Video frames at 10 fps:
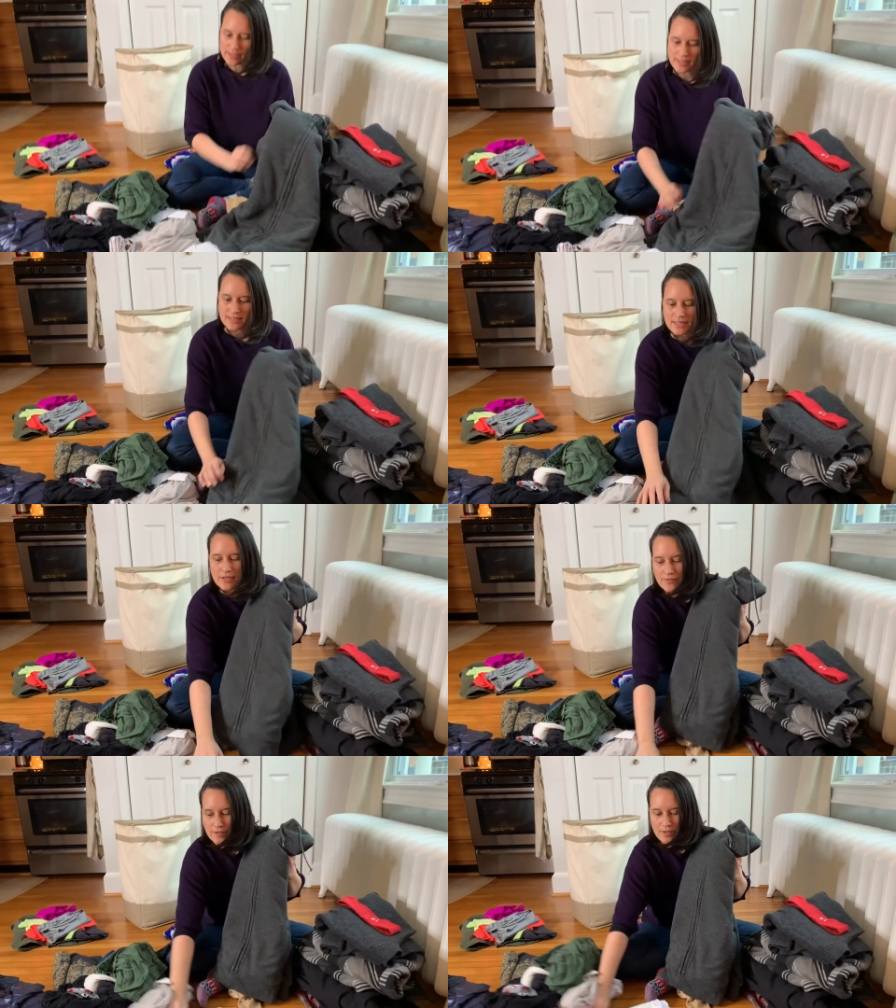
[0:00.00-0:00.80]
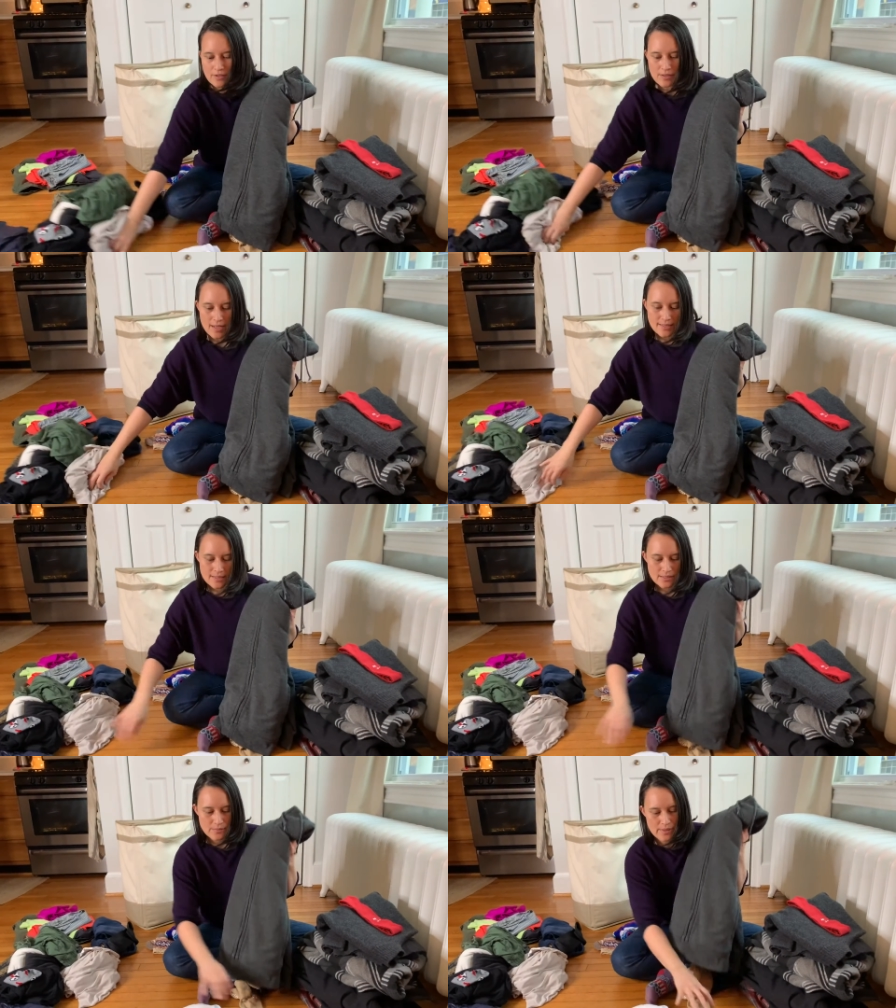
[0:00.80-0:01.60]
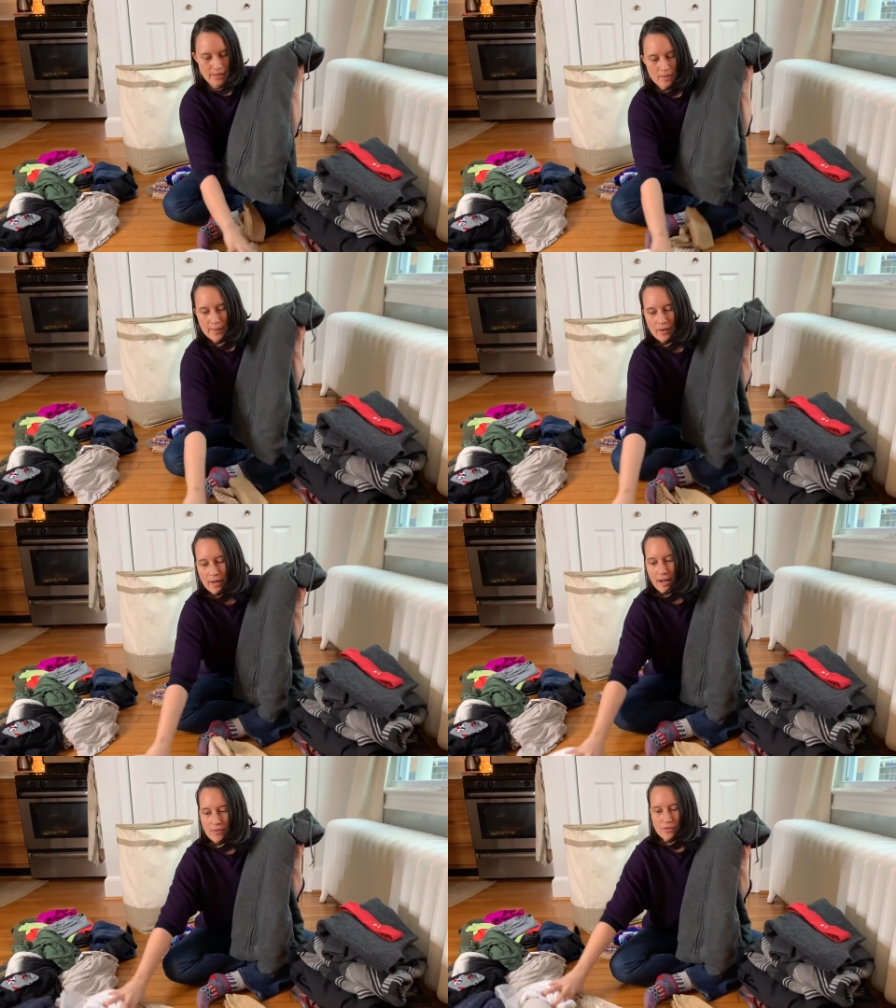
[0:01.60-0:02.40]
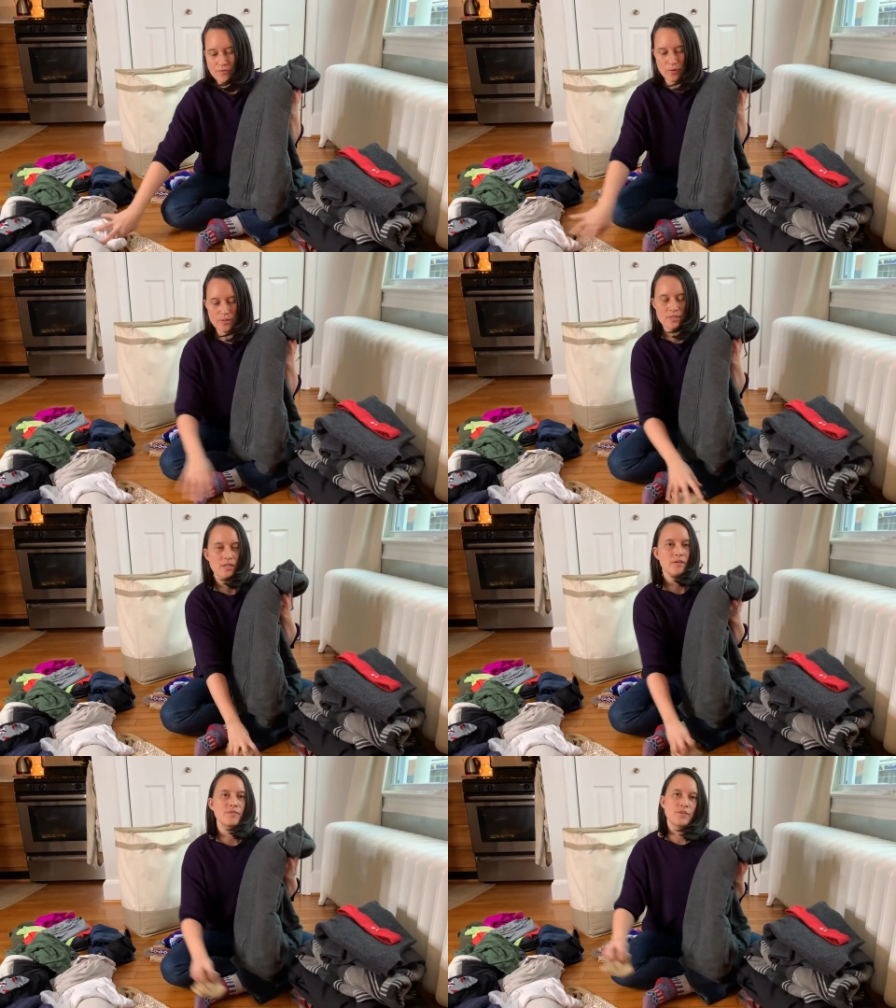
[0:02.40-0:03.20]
the stuff in our closet and we think about how to fold stuff,